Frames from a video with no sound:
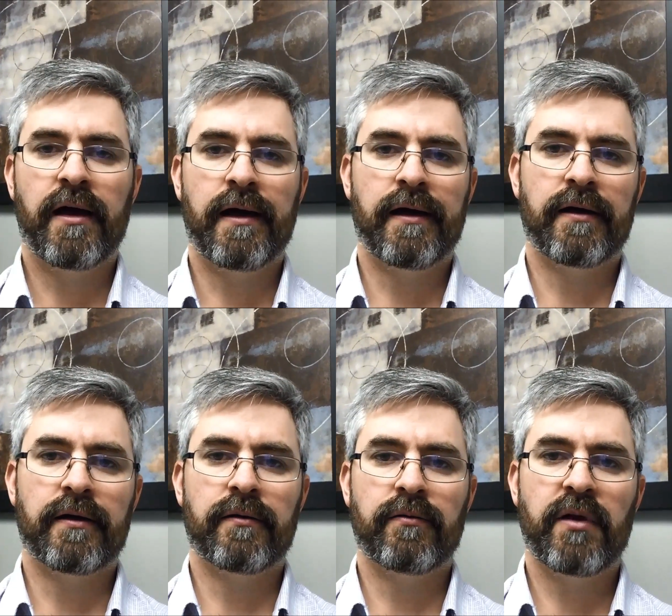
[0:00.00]

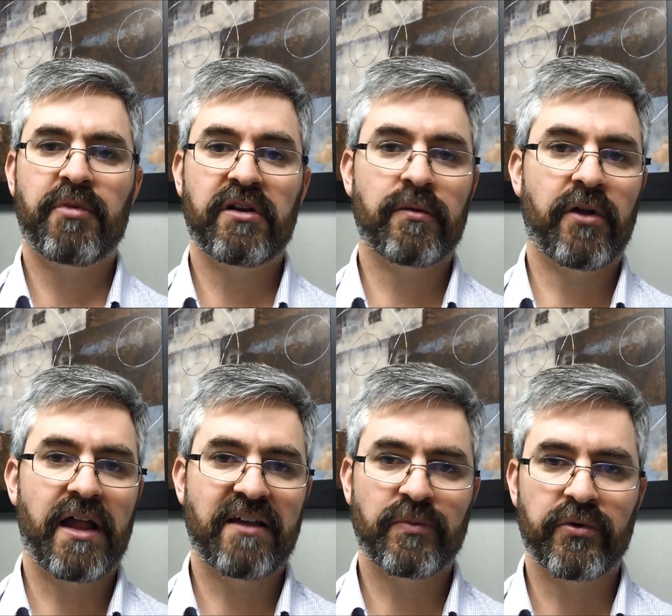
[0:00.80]

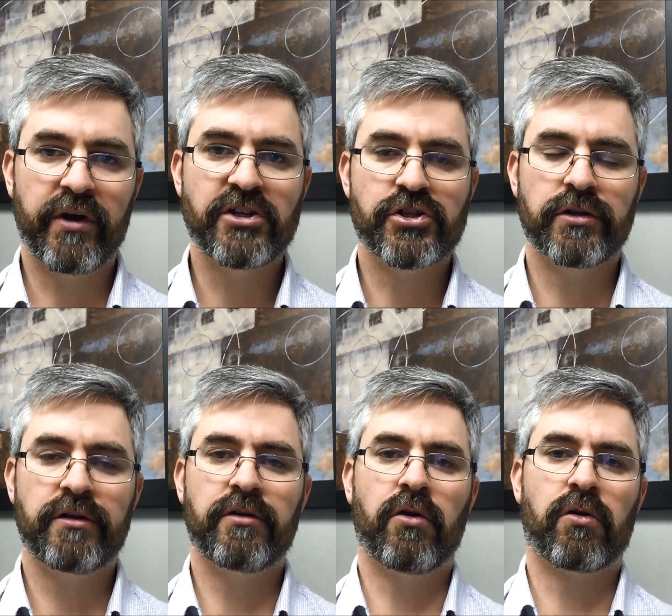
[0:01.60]
epididymal
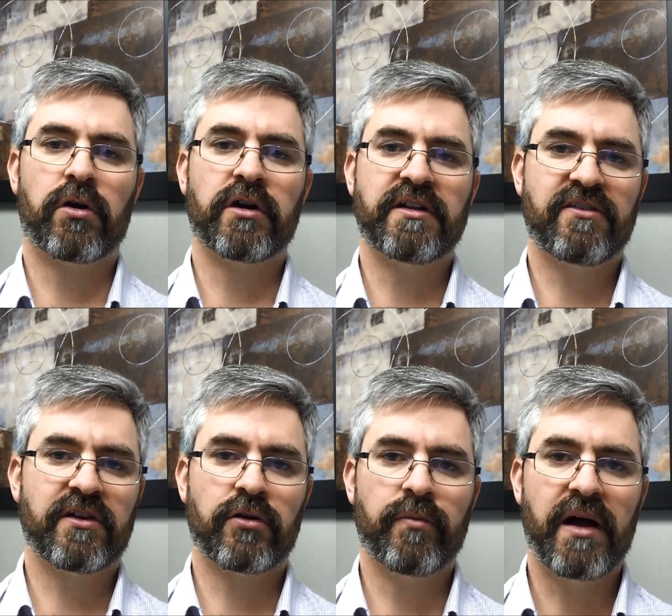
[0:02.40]
aspiration or a
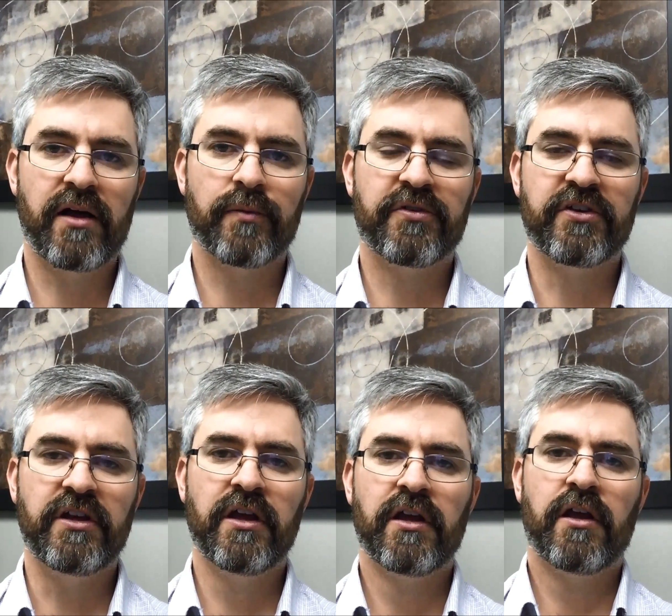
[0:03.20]
testicular
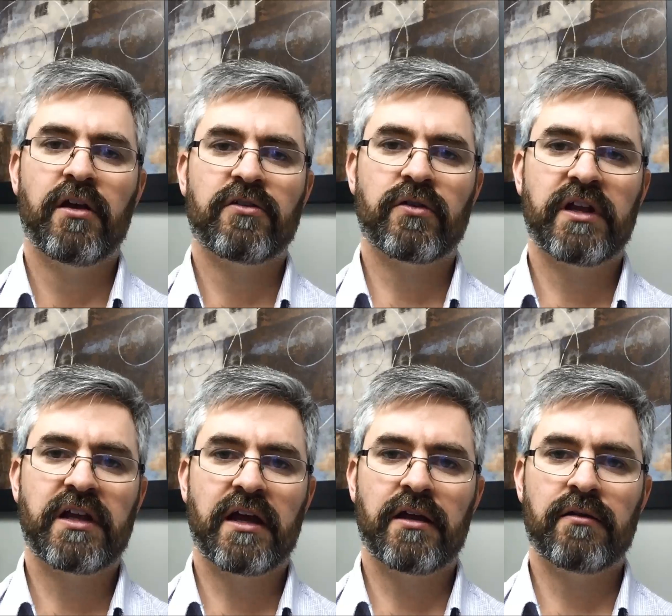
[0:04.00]
biopsy, so
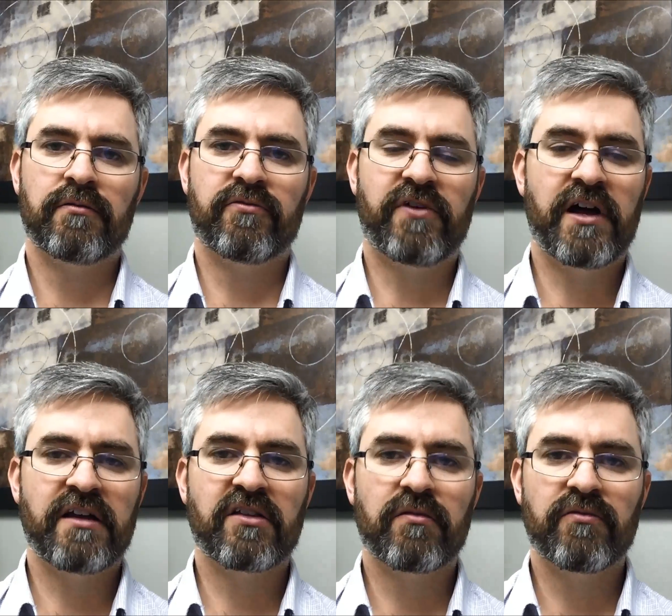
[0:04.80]
they can
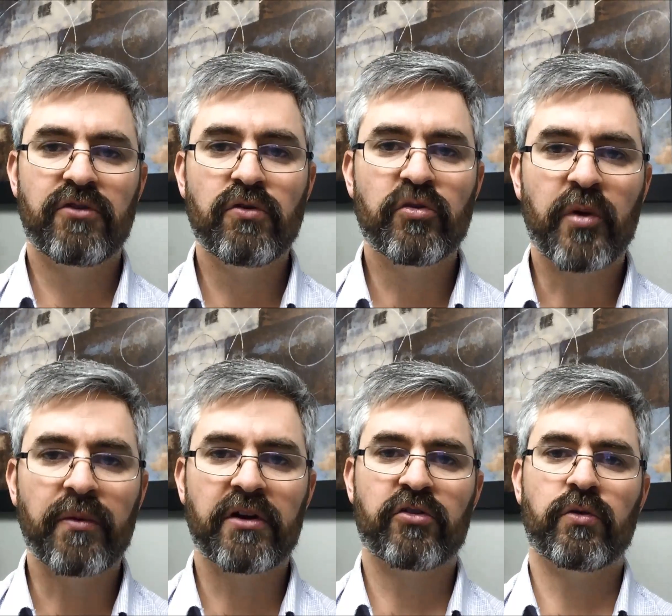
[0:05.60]
find few
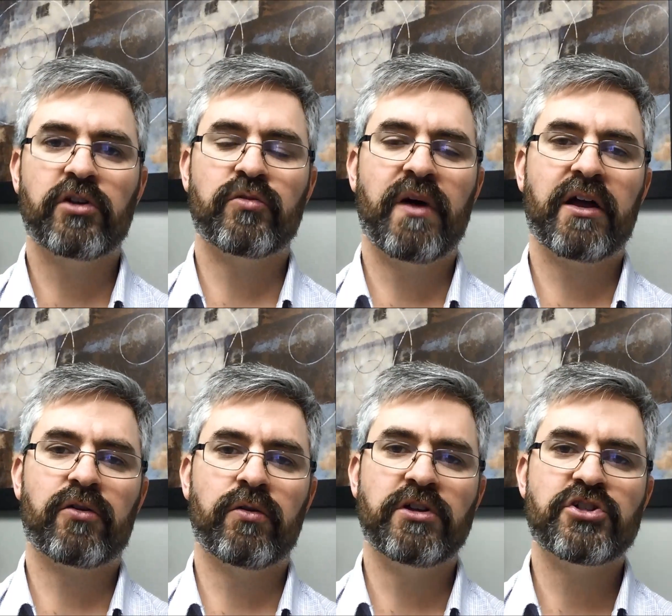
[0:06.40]
spermatozoa to
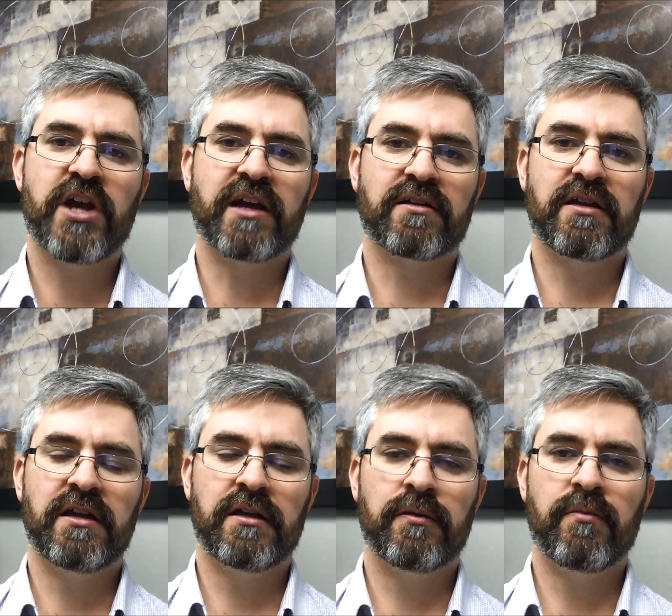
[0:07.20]
micro-inject
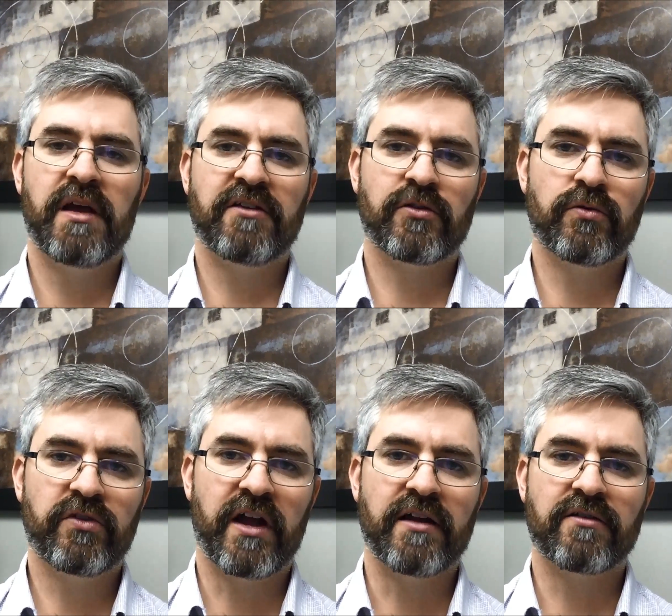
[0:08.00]
in May's
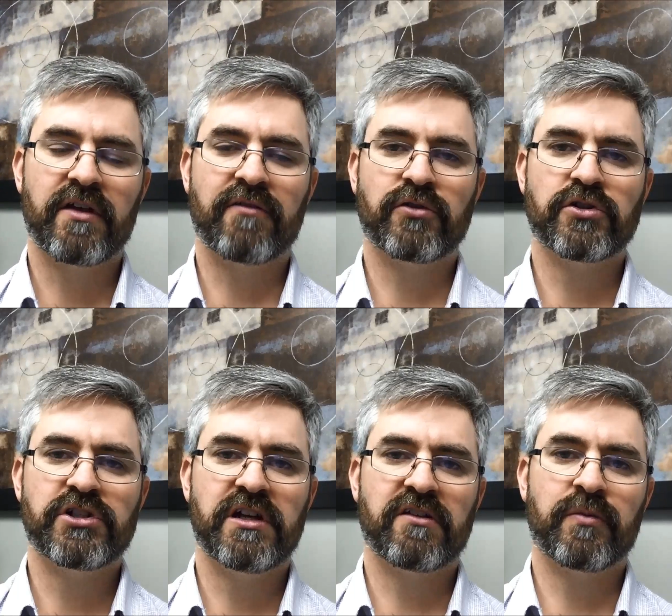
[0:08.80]
oocytes after
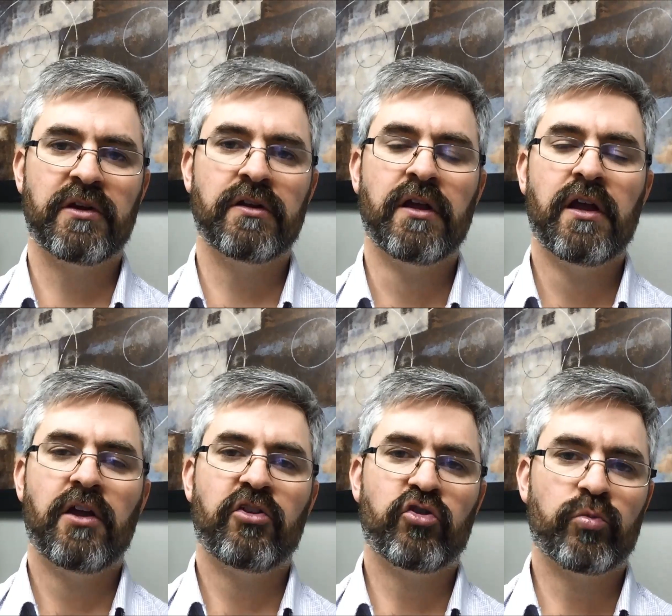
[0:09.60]
she has been
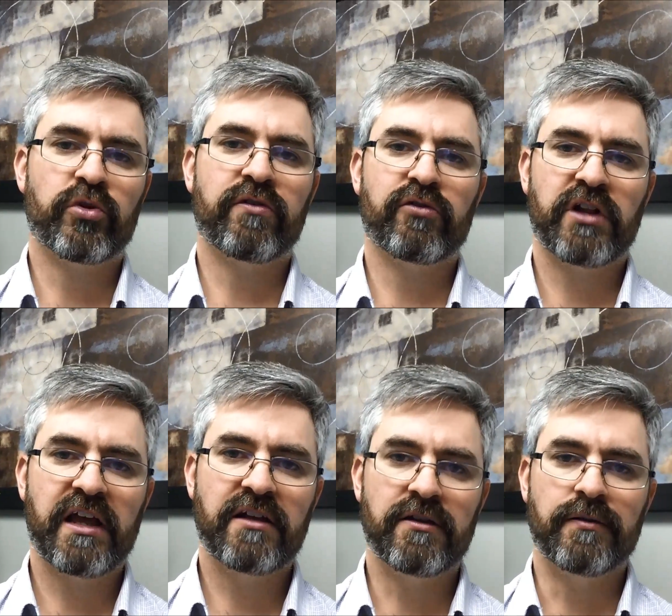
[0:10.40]

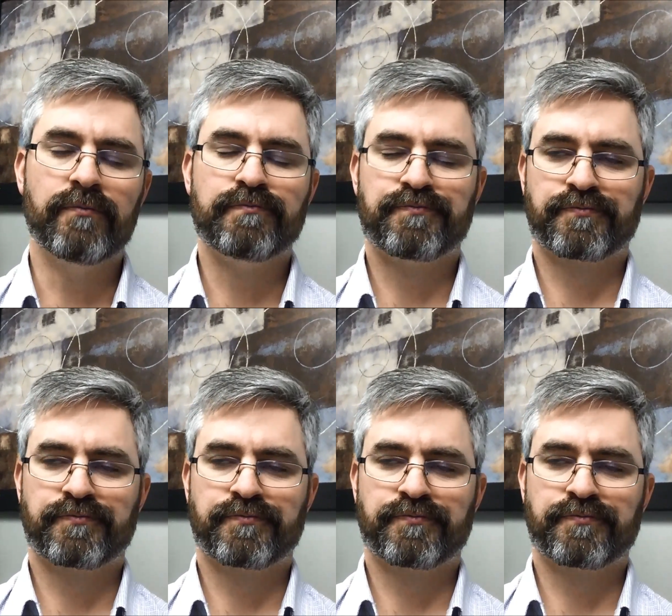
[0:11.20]
super-related.